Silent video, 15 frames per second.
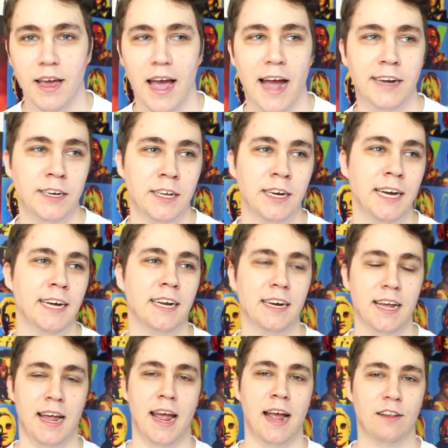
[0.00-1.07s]
and you needed
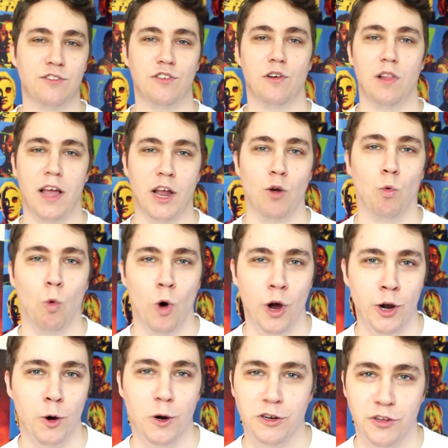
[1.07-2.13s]
to answer like
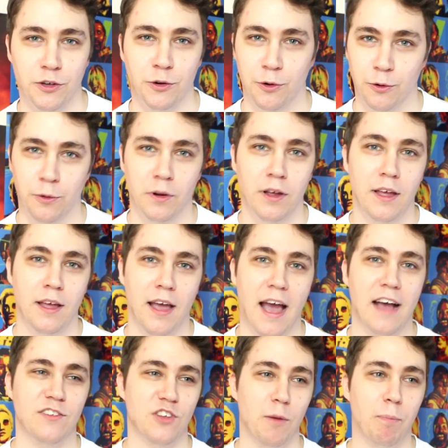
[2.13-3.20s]
1 or 2,
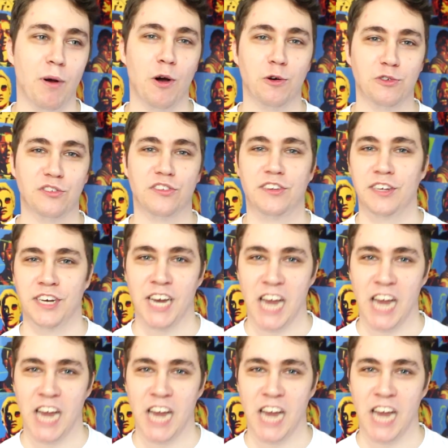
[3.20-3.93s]
as opposed to